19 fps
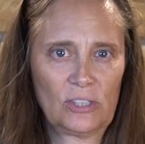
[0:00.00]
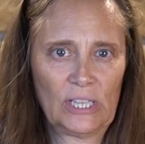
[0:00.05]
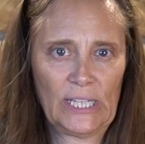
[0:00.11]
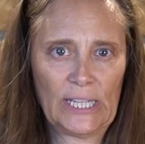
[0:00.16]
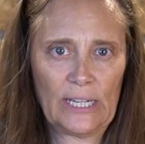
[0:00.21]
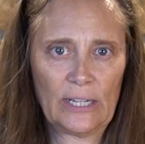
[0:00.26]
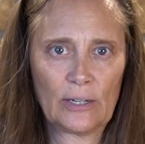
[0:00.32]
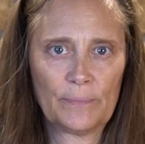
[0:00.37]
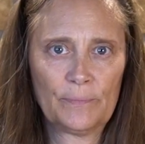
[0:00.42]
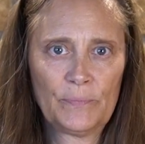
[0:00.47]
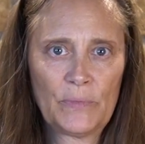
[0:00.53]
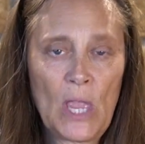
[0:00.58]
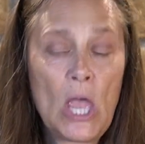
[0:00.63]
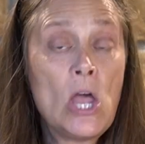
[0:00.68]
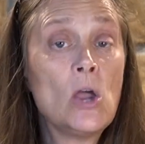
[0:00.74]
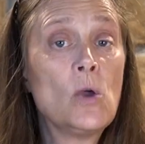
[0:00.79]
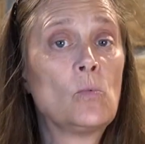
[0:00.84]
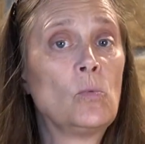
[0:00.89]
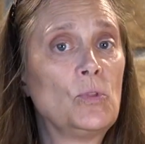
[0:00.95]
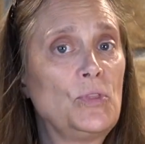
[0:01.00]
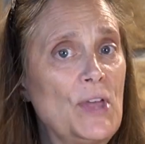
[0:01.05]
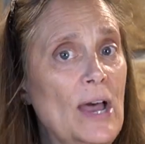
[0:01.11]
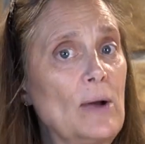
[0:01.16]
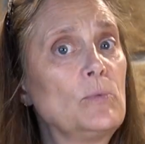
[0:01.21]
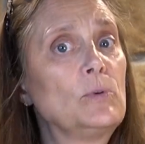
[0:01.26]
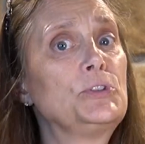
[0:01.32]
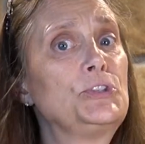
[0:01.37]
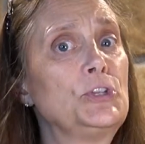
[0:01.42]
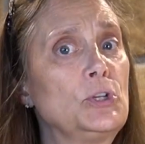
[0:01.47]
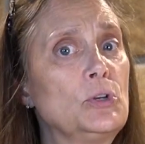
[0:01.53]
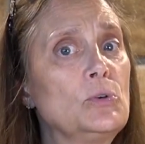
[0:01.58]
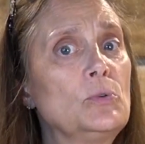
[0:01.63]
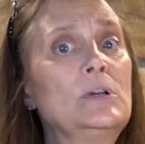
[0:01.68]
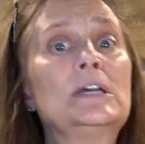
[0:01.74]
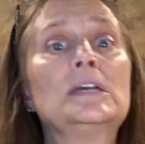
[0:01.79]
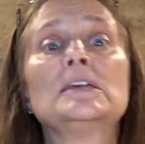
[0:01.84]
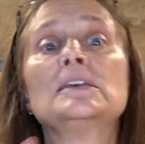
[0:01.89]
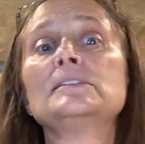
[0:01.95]
cleaner. What that will
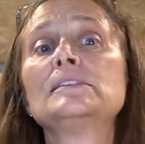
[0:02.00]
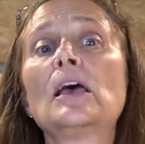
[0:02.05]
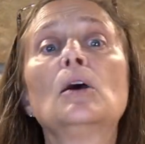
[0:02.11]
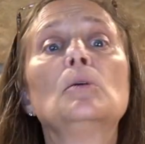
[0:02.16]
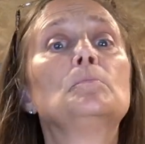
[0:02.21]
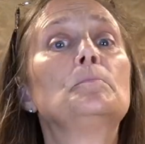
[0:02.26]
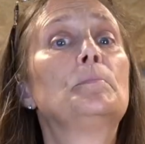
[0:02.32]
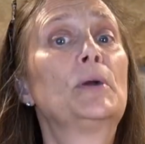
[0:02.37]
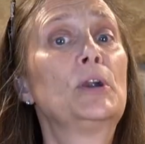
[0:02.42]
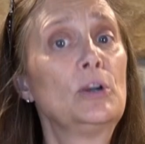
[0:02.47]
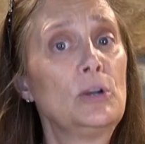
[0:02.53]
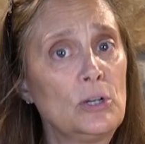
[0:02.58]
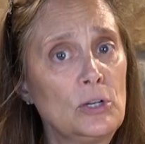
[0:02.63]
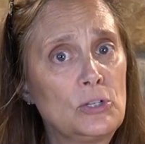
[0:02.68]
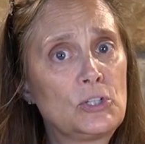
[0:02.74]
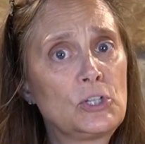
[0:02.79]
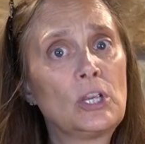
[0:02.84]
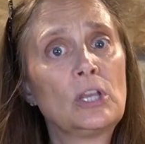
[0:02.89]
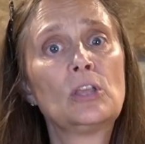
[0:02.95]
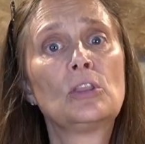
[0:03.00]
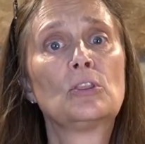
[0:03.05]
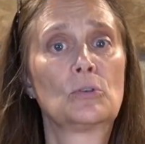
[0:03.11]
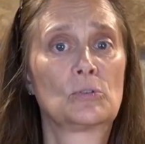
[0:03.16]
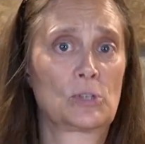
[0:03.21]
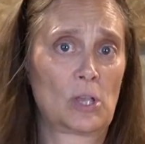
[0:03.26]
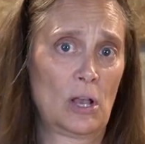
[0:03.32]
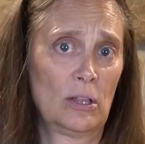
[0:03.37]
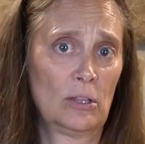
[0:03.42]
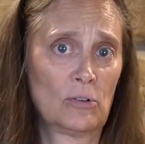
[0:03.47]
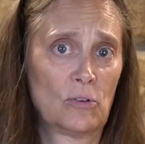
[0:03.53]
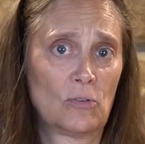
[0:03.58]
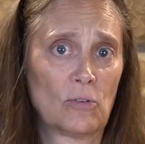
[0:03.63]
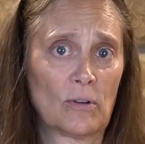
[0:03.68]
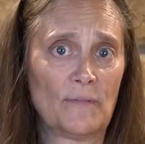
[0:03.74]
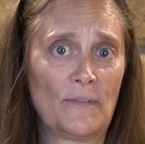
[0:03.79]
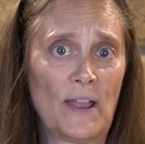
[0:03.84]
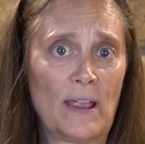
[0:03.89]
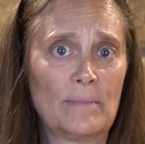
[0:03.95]
do is help purge those hollow
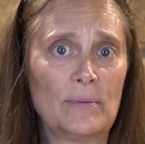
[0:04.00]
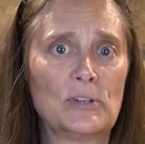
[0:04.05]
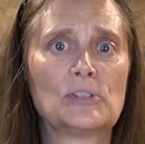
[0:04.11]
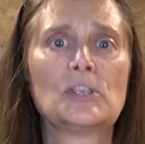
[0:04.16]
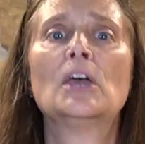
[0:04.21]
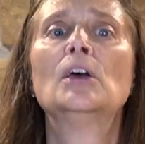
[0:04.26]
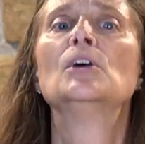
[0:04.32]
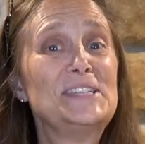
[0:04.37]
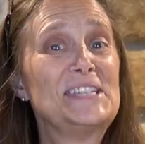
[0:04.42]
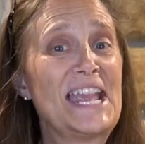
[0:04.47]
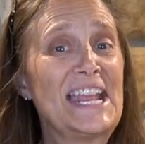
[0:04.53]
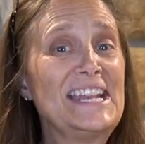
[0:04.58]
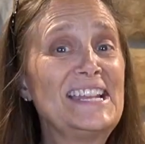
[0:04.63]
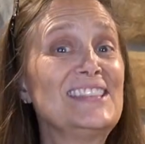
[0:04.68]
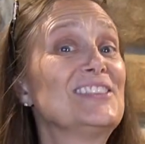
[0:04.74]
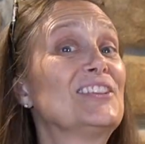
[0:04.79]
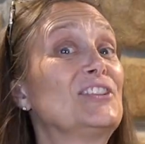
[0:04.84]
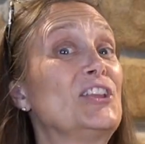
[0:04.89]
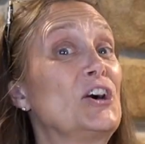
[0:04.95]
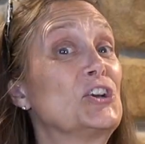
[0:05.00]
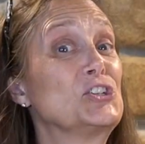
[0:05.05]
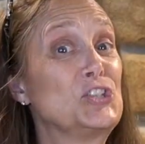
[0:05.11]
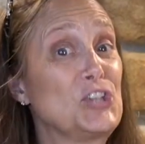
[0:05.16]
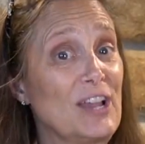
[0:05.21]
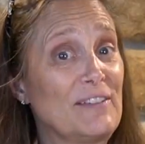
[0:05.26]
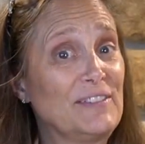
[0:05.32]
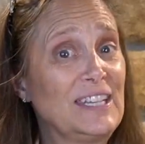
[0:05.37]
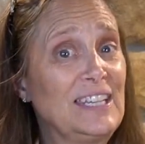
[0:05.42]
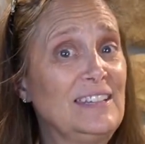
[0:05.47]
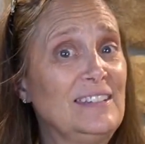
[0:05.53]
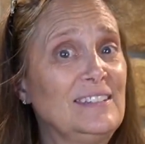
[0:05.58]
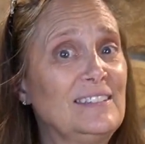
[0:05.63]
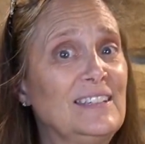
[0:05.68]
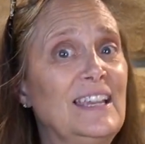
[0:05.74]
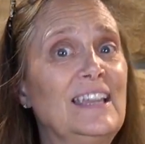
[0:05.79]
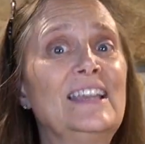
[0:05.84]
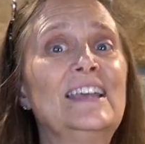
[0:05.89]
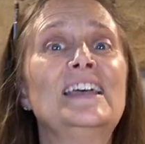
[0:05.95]
core fibers, retaining the longevity
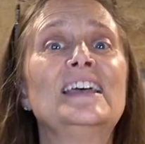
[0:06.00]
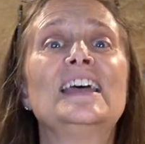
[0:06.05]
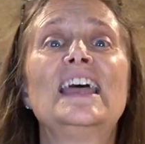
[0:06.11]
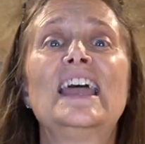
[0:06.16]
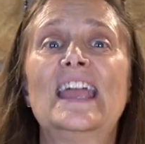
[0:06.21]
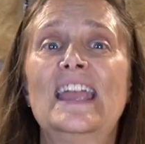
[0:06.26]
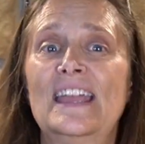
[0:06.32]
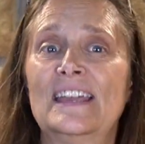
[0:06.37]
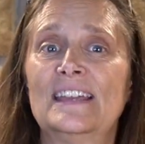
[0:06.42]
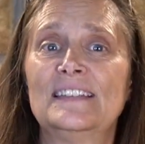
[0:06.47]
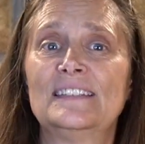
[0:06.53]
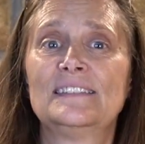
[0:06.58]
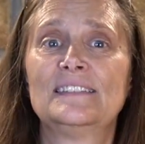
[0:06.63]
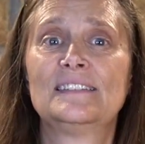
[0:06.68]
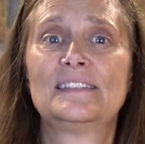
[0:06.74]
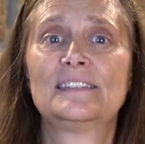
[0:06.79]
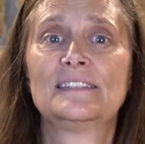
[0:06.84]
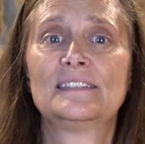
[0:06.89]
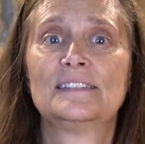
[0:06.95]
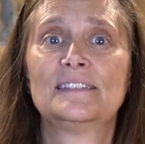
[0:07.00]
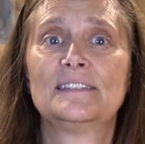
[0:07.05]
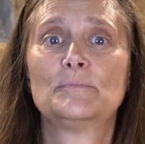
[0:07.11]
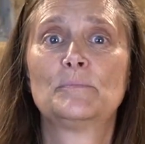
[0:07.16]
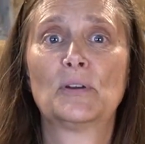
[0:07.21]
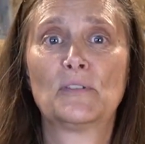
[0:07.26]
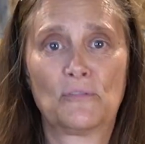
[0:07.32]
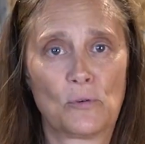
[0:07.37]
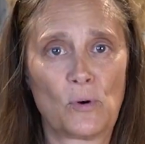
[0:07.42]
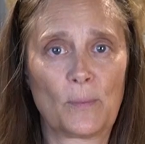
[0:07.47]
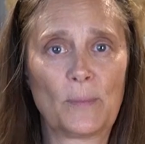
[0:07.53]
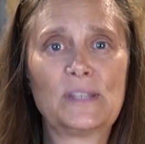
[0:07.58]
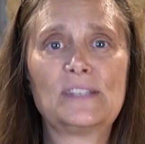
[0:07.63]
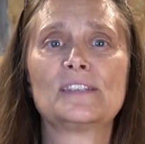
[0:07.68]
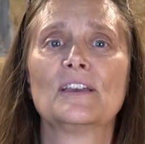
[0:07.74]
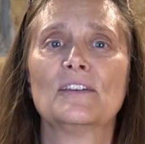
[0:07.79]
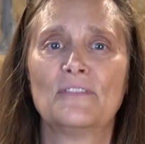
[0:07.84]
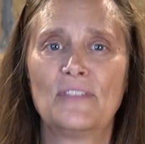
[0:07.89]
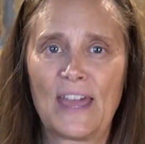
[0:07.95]
and
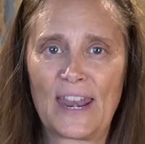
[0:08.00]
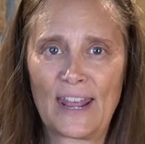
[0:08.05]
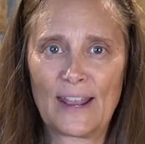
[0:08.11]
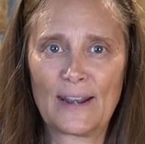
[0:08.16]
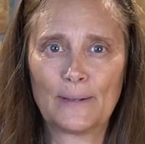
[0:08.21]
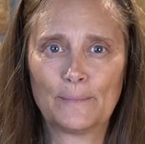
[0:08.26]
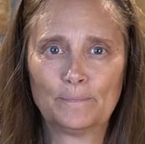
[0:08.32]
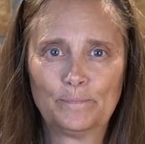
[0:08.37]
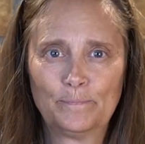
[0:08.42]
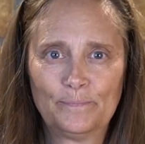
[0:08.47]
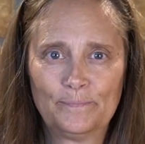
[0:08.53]
performance of that item.